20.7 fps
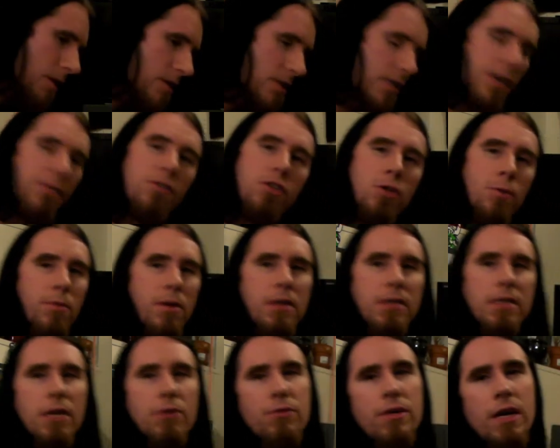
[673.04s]
gonna save the Super
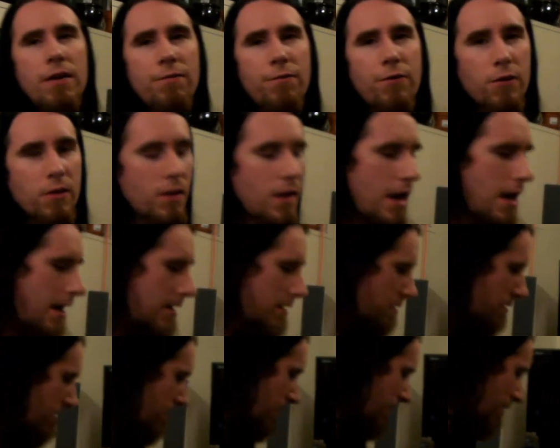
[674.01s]
Nintendo game for
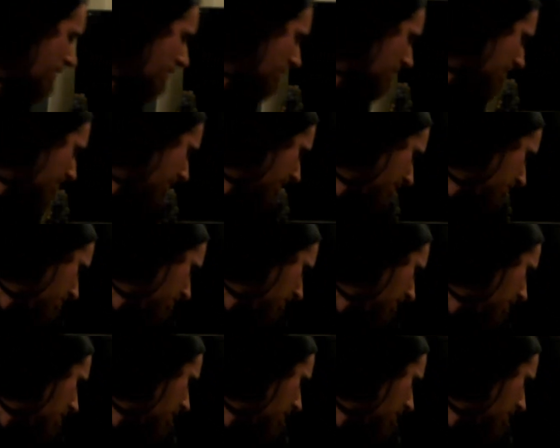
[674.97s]
last because I think it's the best one I